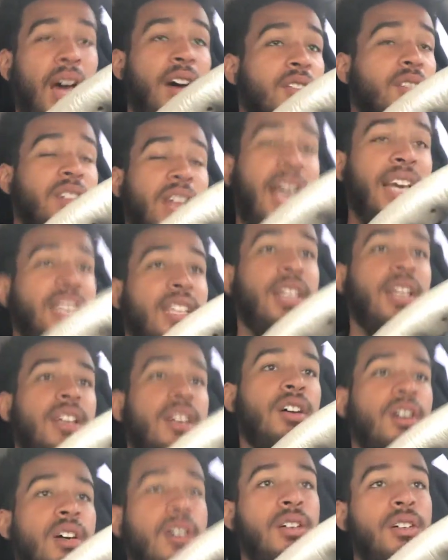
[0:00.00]
Like it at
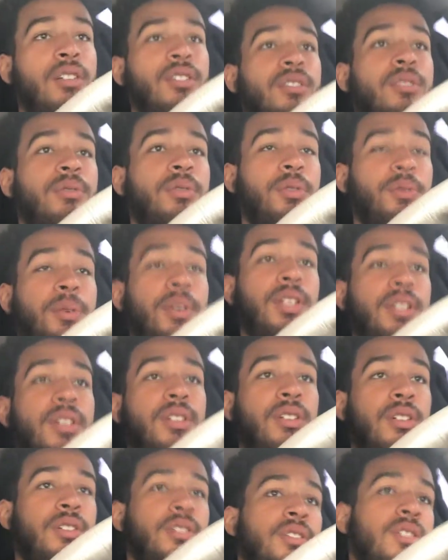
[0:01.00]
all, for
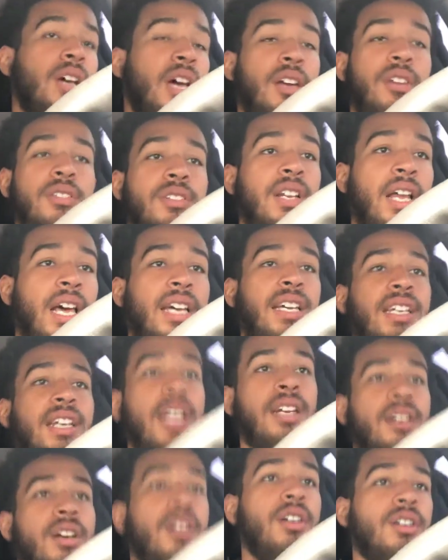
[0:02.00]
real. I don't like it
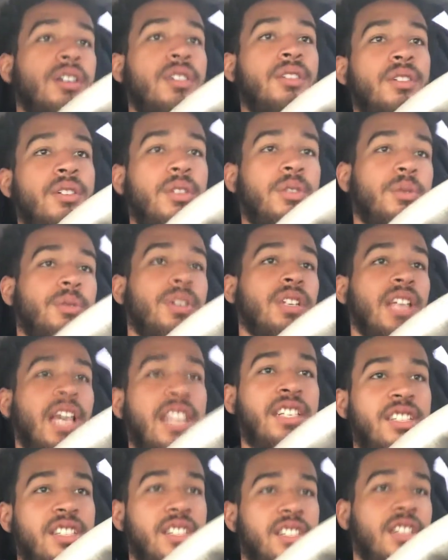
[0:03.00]
at all.
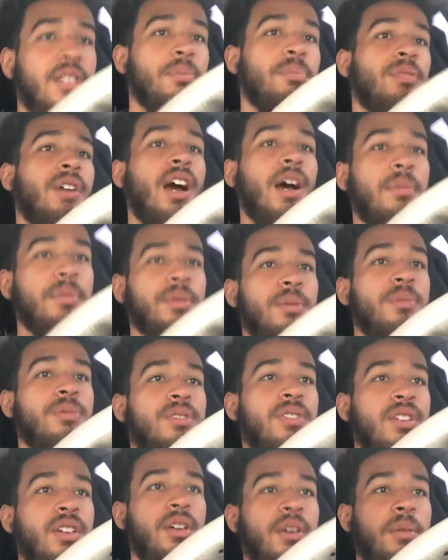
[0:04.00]
Relationship
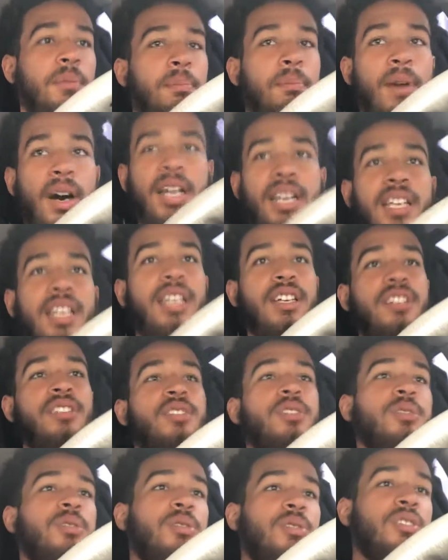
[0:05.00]
problems, money
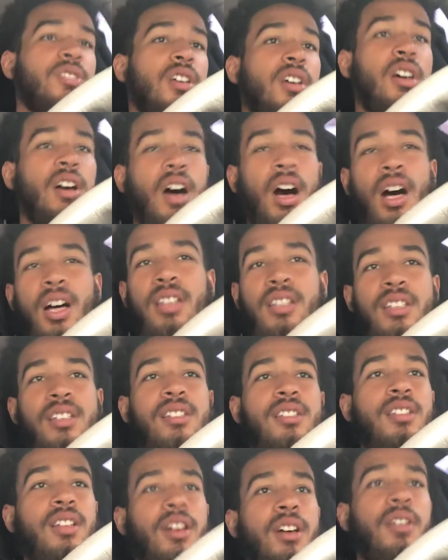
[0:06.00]
issues, all this
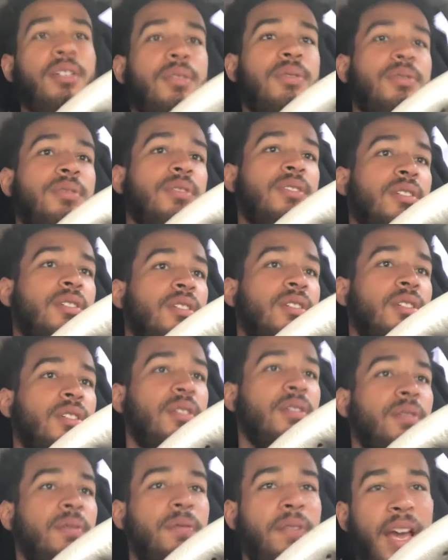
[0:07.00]
stuff,
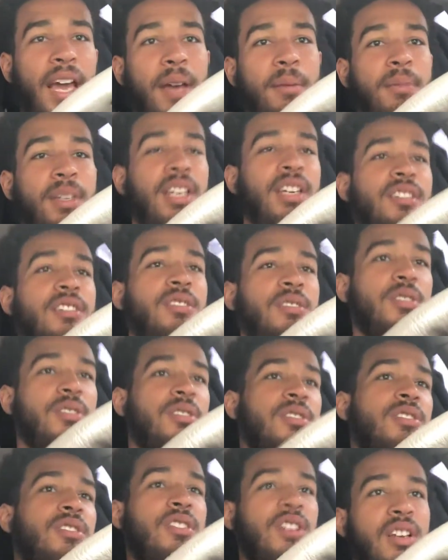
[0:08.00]
family
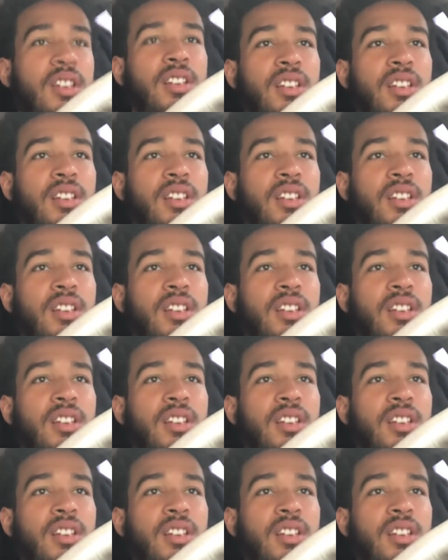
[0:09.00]
issues.